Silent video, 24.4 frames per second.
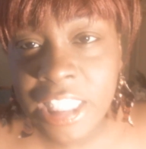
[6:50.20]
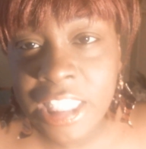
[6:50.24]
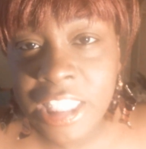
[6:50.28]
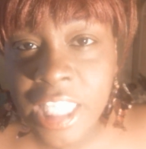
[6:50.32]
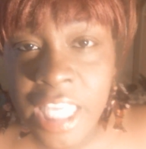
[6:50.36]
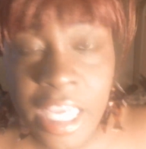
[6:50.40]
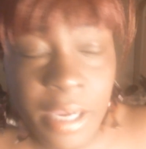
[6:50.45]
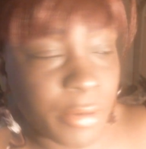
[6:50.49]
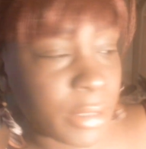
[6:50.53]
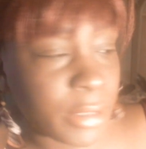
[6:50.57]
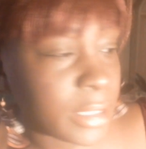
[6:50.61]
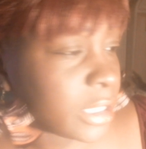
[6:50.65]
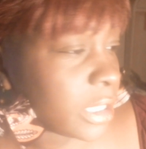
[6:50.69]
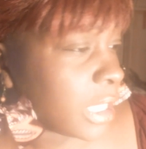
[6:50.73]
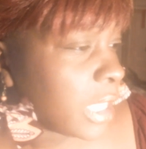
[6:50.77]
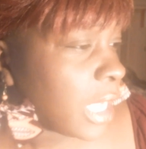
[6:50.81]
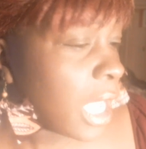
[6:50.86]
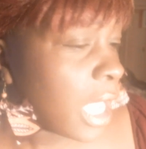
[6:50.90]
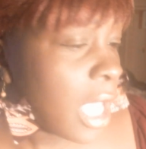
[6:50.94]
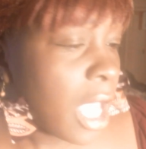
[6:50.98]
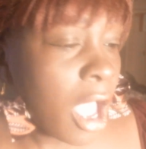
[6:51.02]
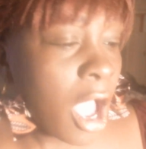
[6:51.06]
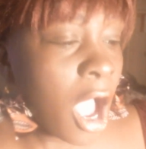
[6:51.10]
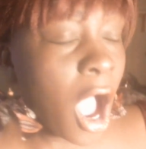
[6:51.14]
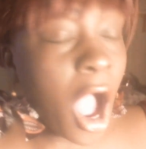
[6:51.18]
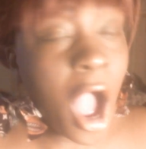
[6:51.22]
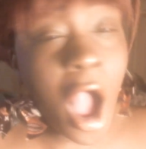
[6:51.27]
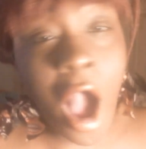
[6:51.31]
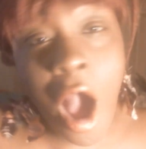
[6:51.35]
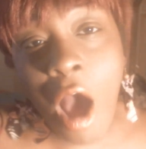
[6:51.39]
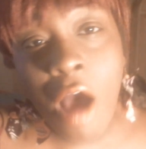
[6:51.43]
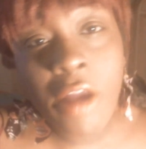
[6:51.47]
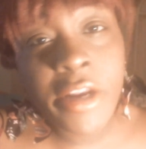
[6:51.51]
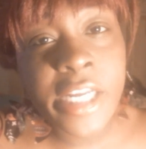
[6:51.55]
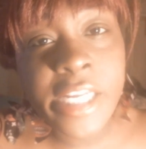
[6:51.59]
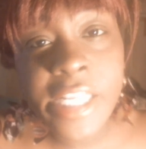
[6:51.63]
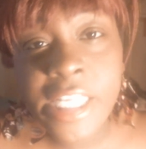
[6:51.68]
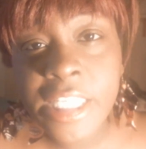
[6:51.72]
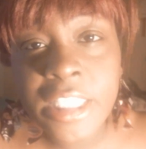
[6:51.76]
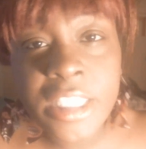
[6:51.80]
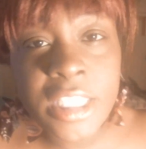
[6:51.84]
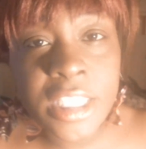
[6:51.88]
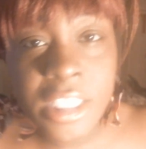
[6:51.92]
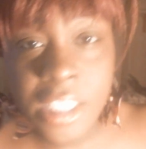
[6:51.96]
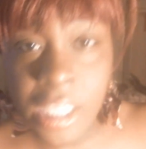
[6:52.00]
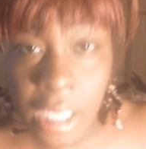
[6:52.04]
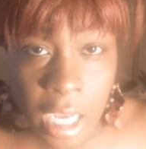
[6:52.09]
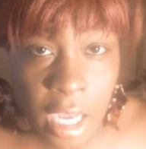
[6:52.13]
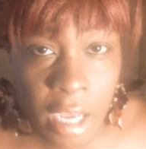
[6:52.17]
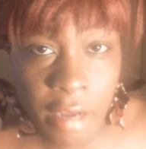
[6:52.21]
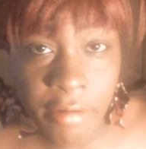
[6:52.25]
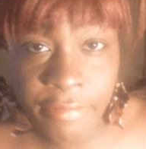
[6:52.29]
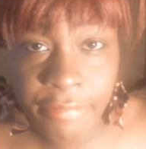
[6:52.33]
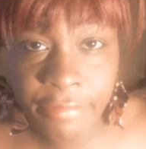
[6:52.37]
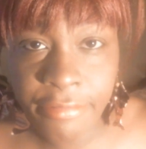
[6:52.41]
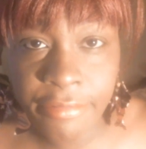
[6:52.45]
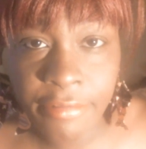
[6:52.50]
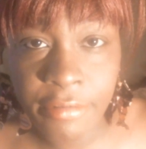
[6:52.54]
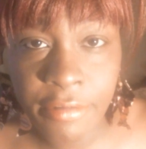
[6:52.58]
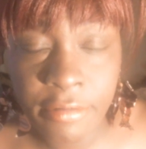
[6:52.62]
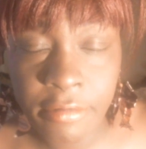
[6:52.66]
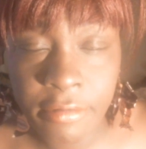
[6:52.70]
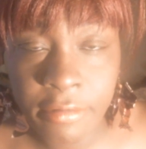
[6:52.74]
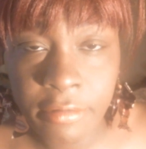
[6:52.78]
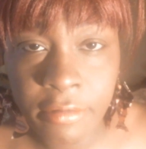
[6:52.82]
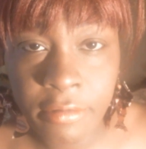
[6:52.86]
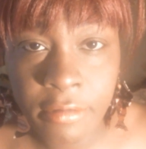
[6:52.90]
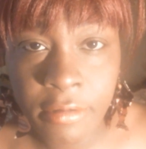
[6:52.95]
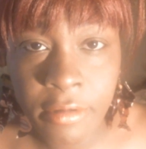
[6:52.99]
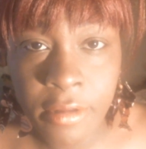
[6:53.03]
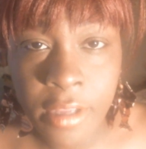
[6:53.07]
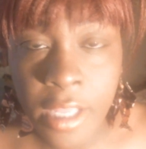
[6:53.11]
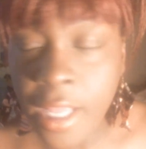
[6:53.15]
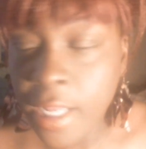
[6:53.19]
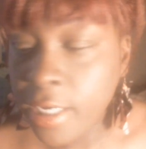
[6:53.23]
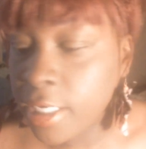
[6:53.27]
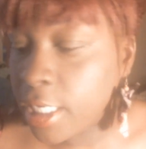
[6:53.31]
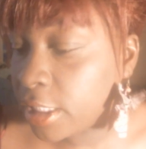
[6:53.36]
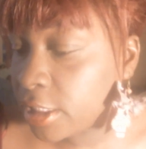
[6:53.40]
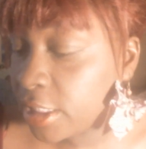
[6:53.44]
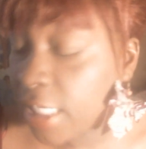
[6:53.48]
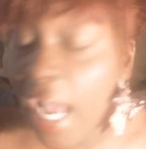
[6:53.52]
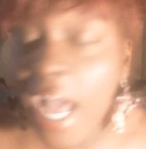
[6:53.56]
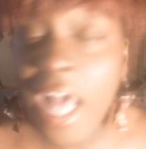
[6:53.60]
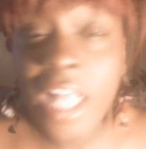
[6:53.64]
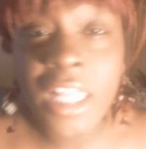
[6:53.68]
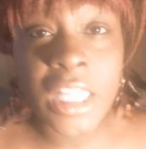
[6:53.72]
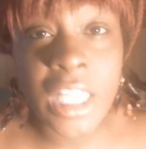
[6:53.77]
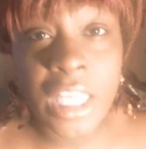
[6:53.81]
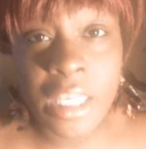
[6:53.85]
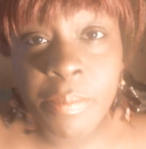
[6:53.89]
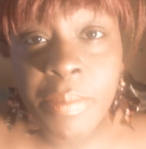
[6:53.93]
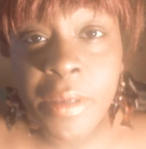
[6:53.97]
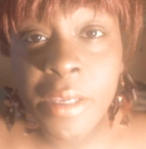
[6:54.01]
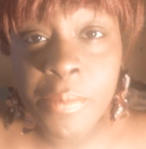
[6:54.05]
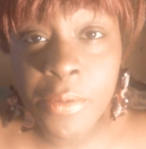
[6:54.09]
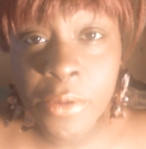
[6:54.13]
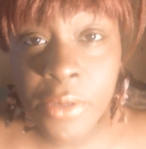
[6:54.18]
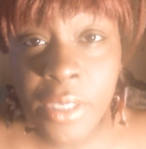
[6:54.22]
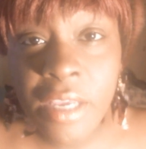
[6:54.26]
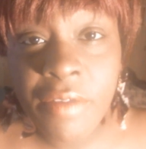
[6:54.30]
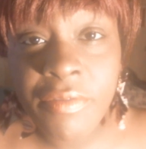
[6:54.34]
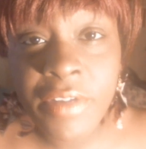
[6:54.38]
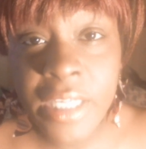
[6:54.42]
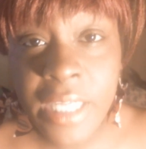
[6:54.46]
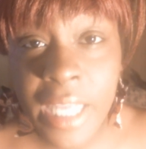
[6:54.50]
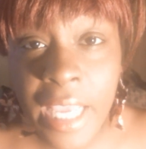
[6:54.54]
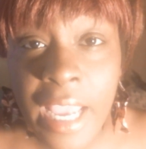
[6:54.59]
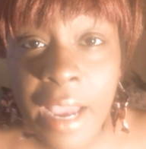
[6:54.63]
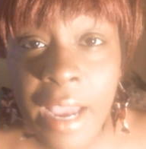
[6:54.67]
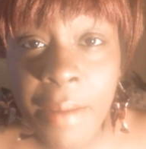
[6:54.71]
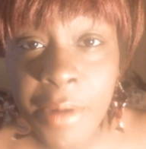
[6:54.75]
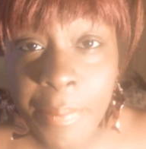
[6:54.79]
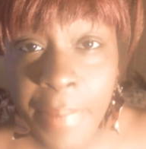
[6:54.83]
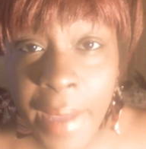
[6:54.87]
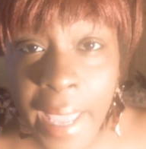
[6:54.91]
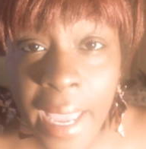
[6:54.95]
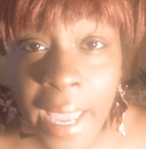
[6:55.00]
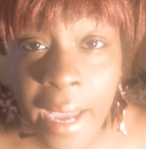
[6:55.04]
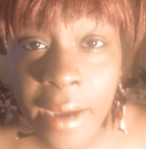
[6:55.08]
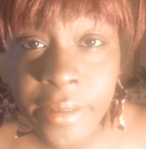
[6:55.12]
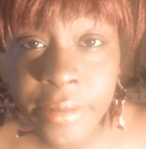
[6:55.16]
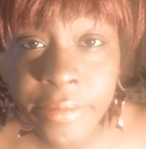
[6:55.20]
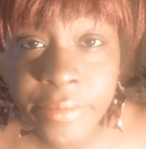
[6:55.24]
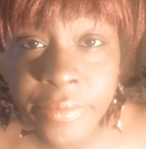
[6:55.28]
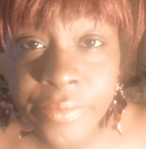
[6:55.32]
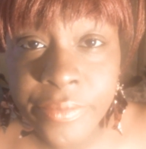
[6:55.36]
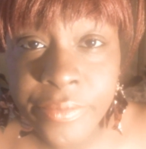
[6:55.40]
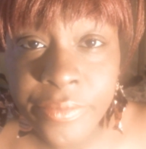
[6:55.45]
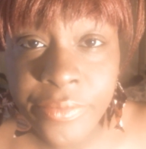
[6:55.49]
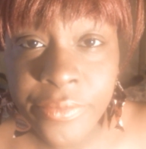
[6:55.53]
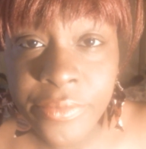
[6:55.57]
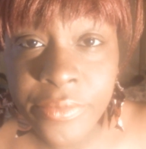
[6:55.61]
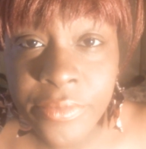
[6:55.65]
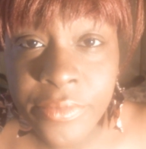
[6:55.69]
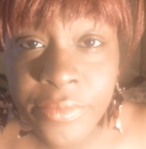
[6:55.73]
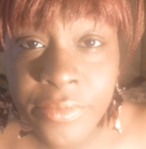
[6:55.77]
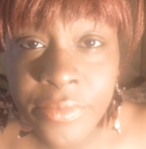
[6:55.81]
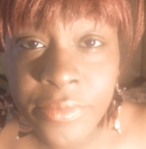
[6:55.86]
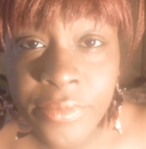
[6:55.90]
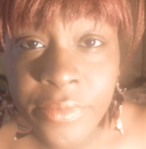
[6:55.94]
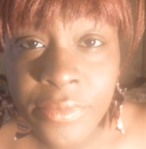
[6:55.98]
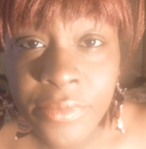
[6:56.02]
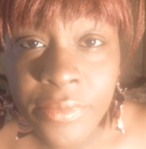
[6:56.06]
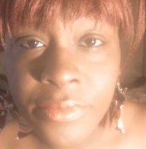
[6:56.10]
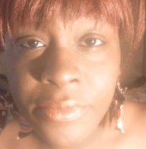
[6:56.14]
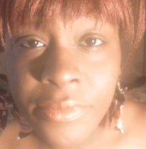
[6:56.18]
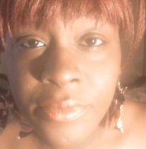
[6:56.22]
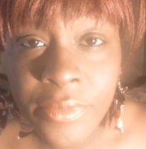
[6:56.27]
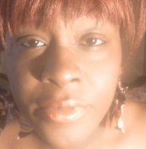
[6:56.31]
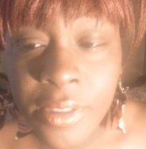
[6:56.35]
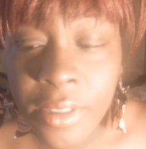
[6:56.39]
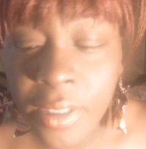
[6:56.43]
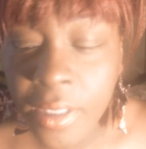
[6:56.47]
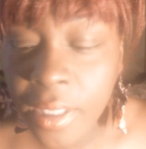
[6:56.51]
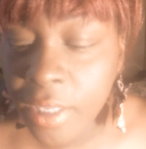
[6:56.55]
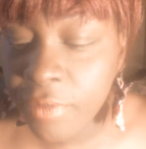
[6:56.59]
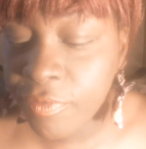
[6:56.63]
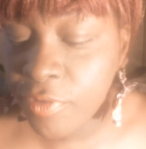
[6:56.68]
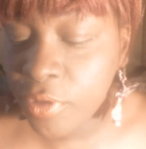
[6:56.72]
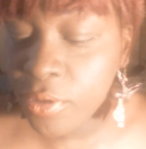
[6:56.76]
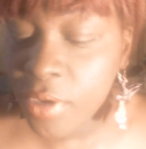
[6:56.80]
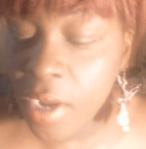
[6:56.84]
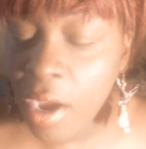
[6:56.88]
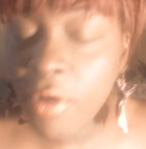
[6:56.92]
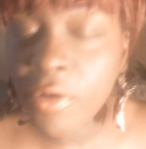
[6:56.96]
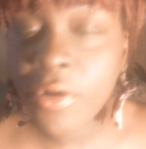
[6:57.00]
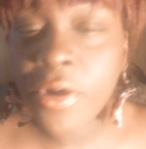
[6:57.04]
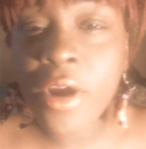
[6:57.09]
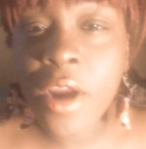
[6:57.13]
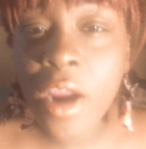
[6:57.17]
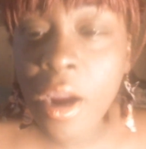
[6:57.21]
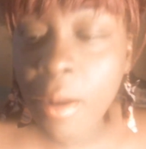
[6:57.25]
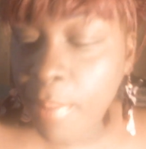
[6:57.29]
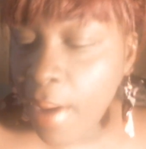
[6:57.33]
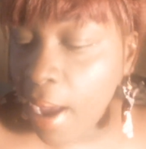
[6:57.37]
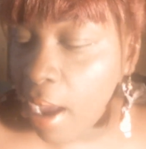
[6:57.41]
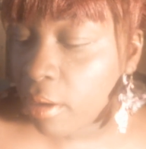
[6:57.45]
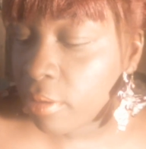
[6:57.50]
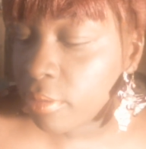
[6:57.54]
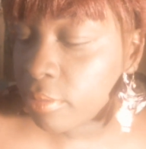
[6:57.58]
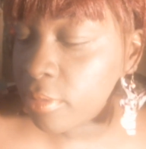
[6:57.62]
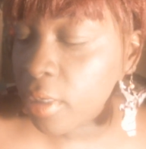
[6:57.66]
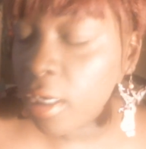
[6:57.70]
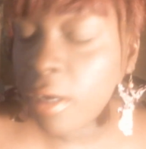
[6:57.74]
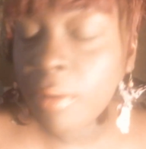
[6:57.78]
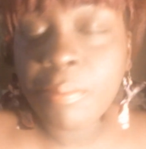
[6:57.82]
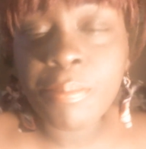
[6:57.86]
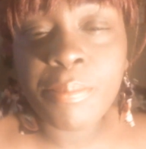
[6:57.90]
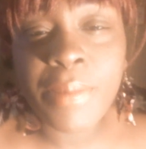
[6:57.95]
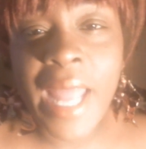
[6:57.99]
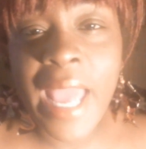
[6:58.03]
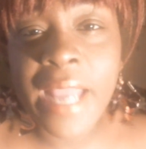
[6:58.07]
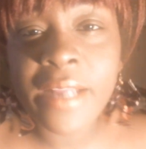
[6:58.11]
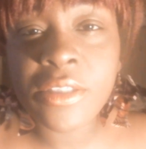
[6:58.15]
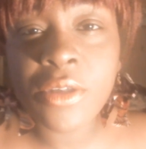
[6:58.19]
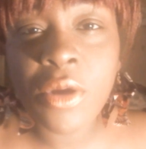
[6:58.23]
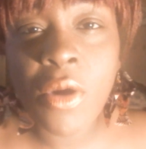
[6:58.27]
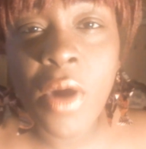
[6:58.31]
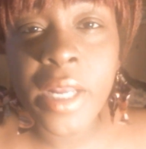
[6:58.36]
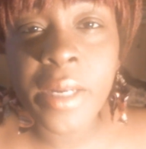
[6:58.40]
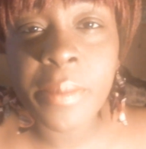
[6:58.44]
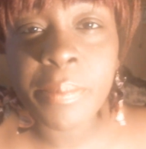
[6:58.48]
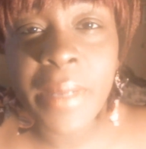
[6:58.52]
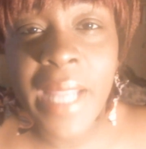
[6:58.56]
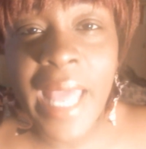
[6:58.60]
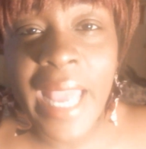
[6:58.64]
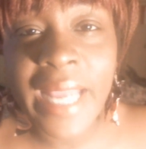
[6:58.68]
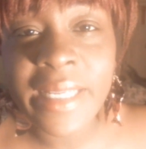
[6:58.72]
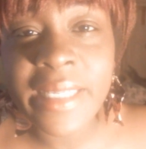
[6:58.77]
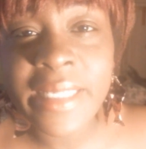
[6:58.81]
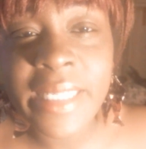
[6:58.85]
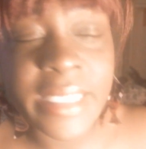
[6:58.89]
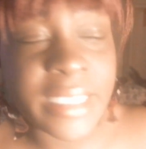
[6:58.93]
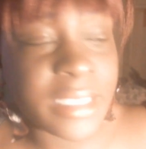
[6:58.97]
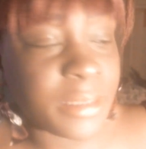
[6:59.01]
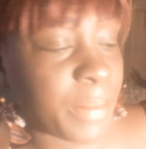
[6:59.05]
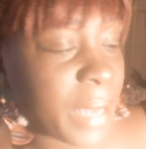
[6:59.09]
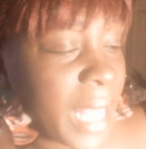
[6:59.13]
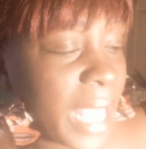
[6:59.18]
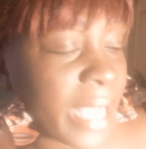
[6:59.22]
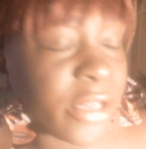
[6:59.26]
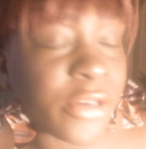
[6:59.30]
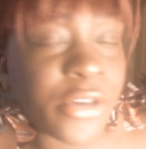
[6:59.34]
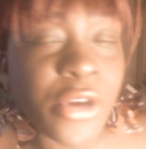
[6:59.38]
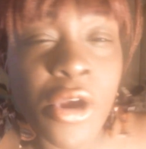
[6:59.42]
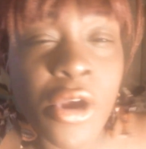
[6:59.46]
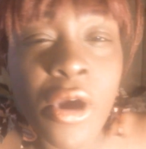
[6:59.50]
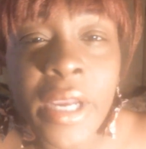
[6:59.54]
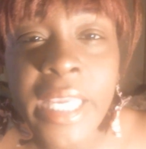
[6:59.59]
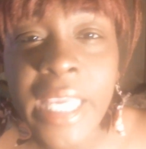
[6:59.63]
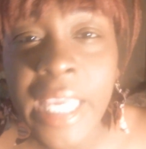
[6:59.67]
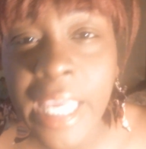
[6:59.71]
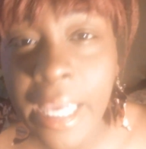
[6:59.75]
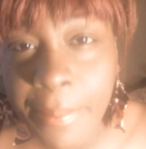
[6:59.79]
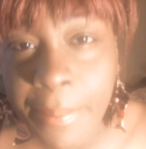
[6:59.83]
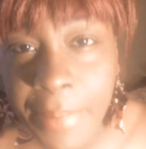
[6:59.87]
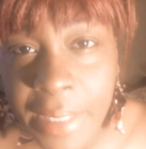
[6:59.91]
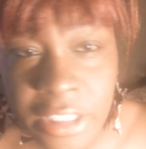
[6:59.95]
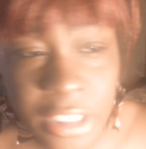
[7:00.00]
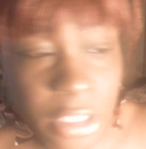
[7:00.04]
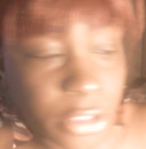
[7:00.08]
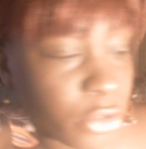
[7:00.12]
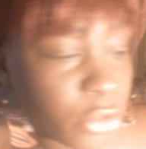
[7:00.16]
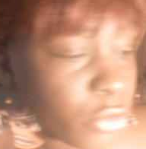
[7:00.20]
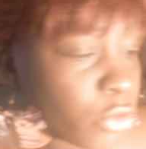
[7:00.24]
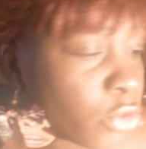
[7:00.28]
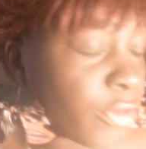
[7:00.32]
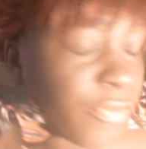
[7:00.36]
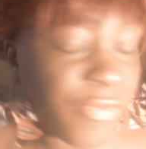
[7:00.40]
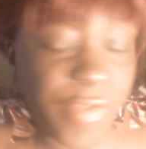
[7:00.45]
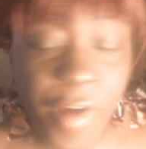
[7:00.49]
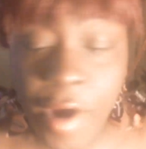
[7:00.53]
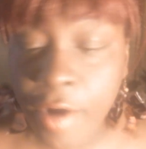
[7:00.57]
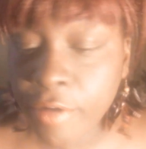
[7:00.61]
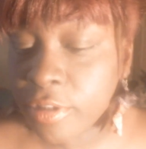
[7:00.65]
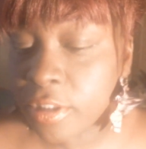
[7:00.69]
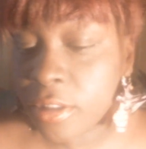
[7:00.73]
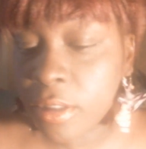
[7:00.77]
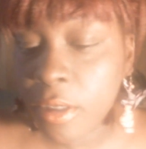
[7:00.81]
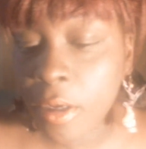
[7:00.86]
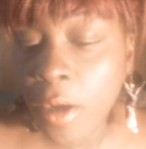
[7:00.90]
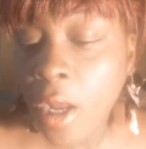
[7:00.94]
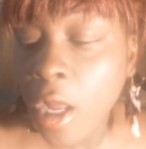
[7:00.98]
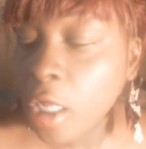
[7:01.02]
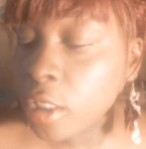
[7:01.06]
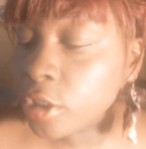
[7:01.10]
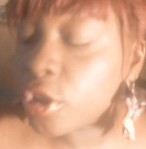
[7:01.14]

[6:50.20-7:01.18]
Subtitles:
seriously. All of this stuff that y'all think people give a damn about. If you don't care about a black daughter, black niece, black girl image, and you the first to